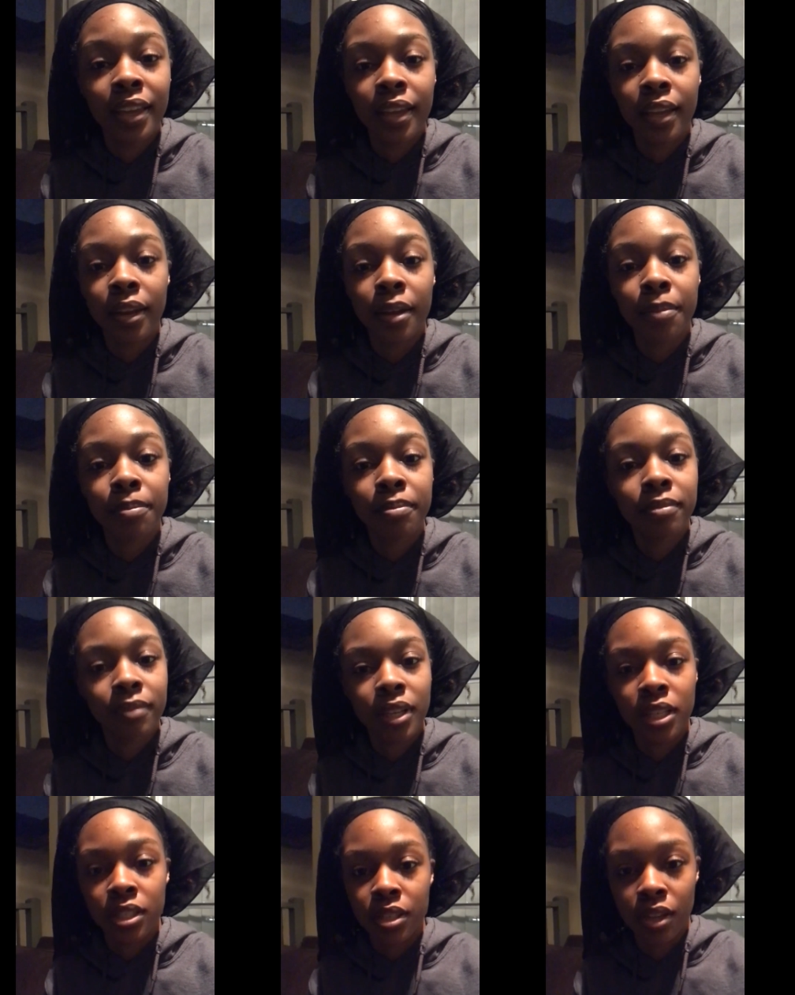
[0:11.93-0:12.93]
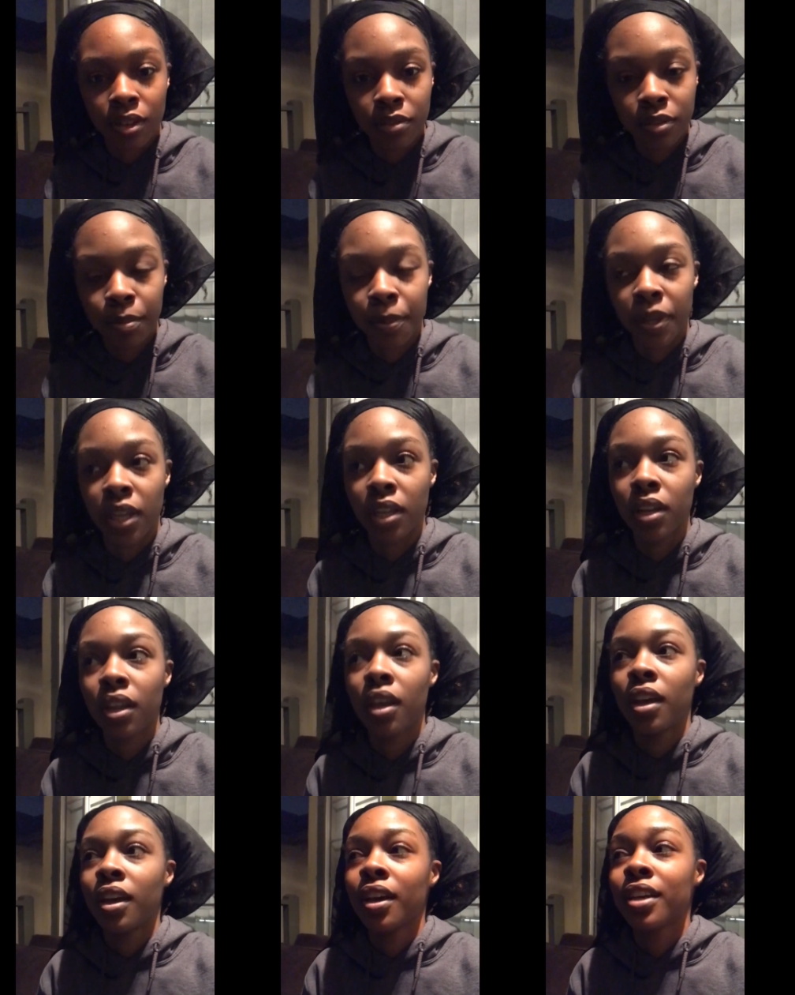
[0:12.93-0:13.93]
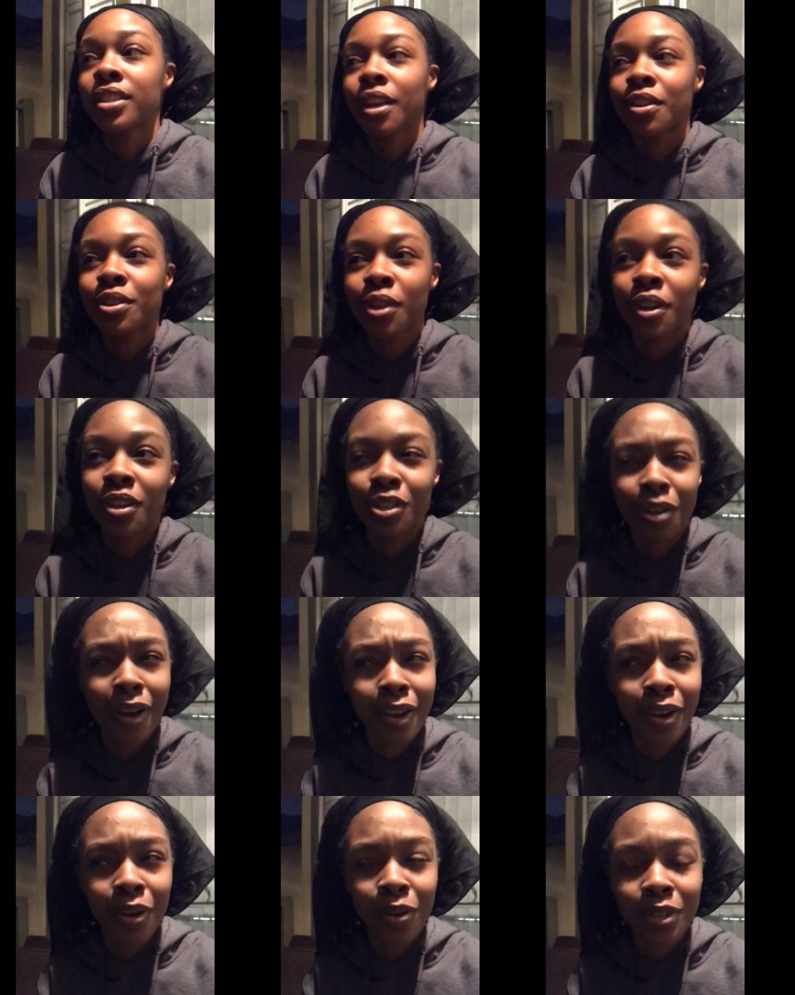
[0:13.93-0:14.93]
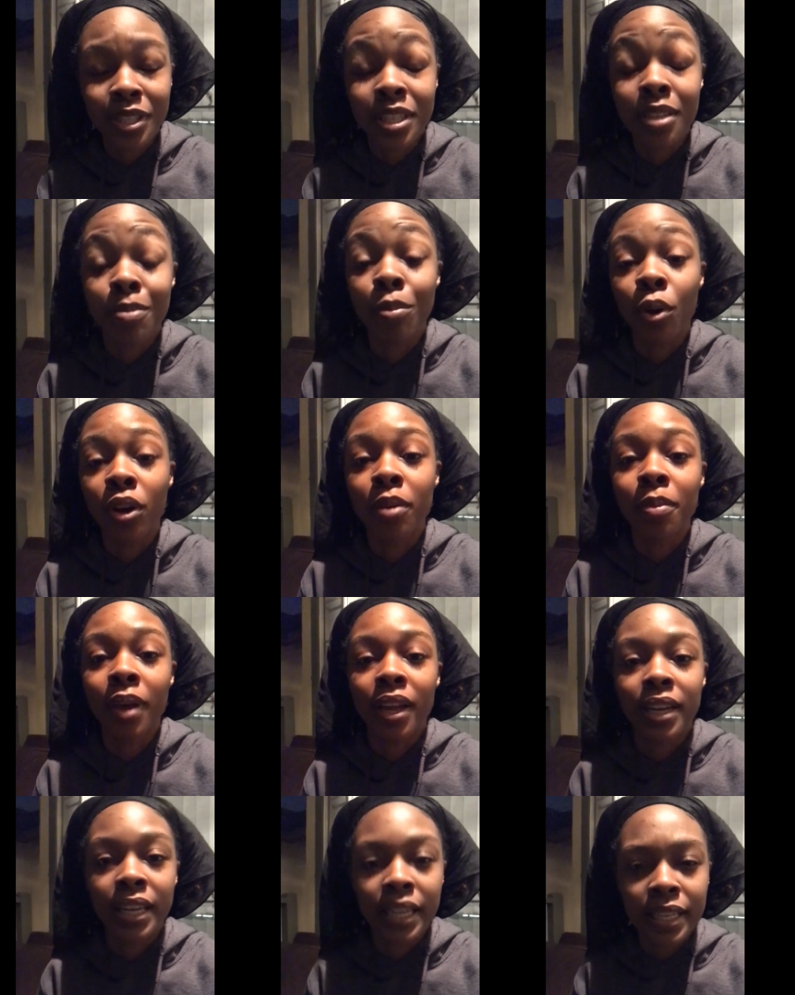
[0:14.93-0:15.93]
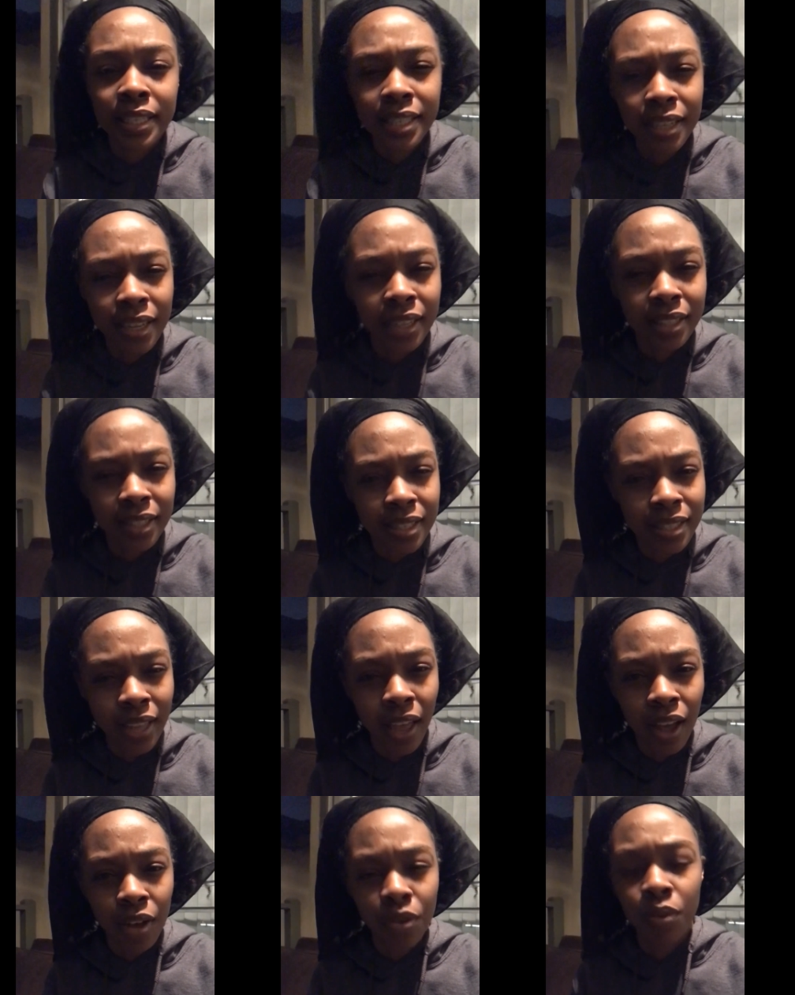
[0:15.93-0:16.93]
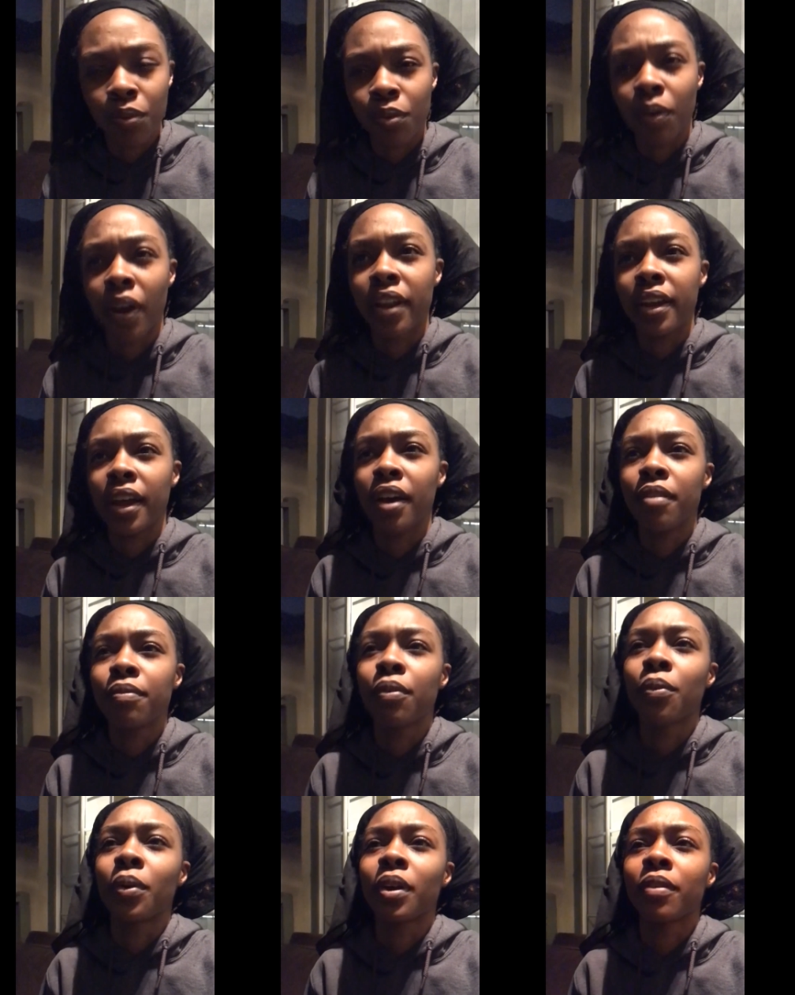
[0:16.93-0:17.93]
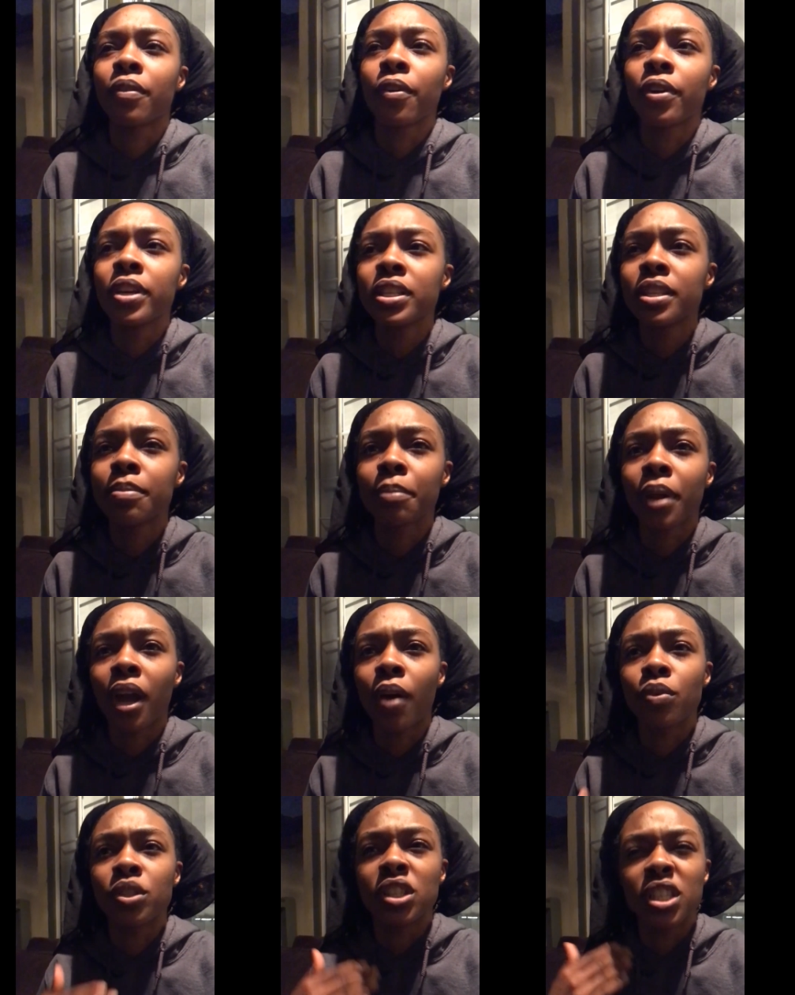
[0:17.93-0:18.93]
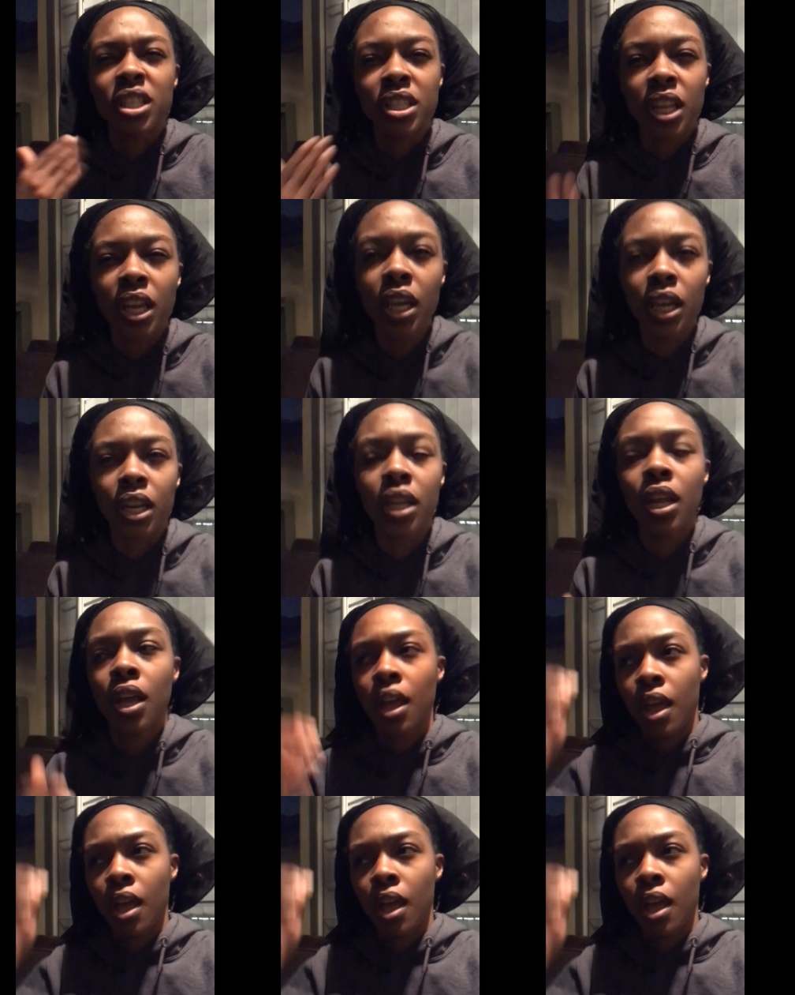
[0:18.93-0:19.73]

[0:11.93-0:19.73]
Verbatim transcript: get up and start speaking because I was going to try and hold it to the morning, but I need to get this out right now for whatever reason. But I was just thinking,